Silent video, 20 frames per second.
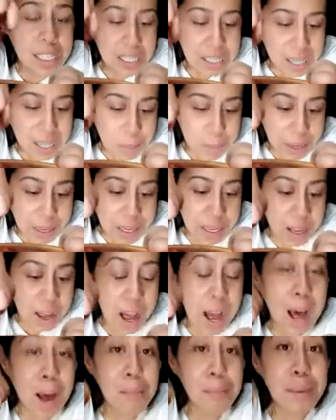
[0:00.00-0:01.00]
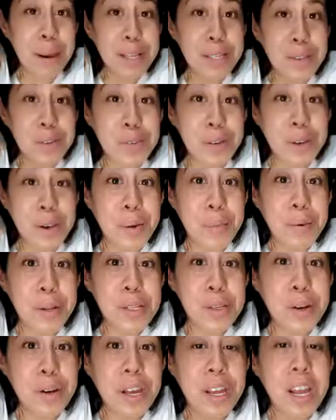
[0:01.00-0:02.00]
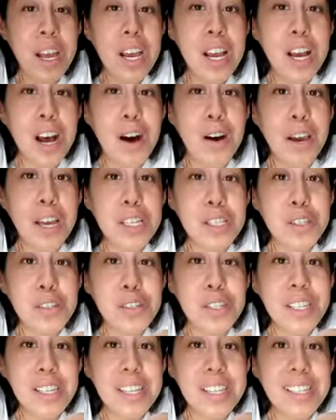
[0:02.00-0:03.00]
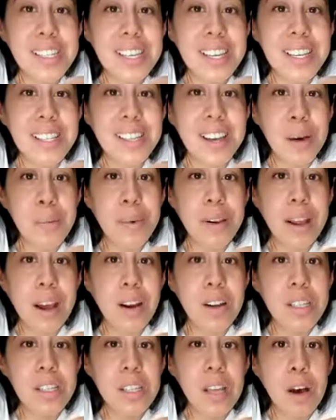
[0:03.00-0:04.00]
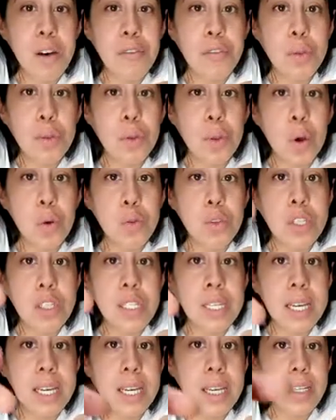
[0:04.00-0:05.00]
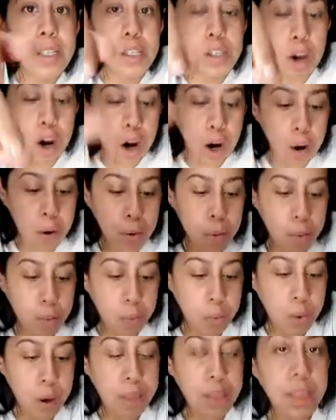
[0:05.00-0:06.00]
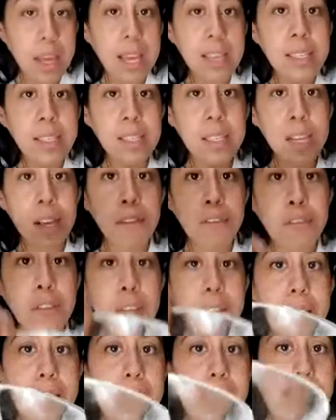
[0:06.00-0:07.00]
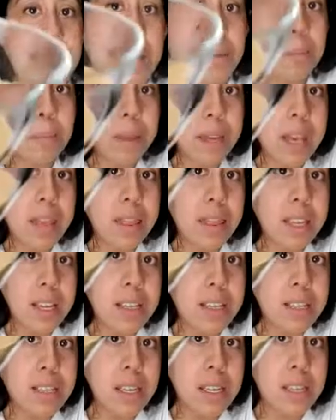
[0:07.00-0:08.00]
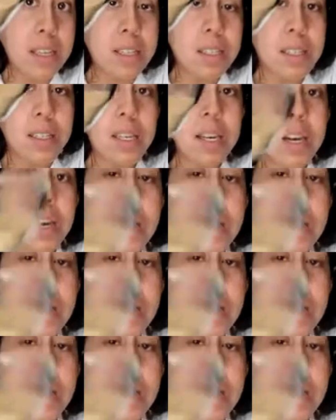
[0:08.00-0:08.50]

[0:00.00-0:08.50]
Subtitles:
I'm making a hot mess over here, but it's okay. Okay, so you see the seeds coming out and stuff? Those seeds are what they sift and they get these seeds.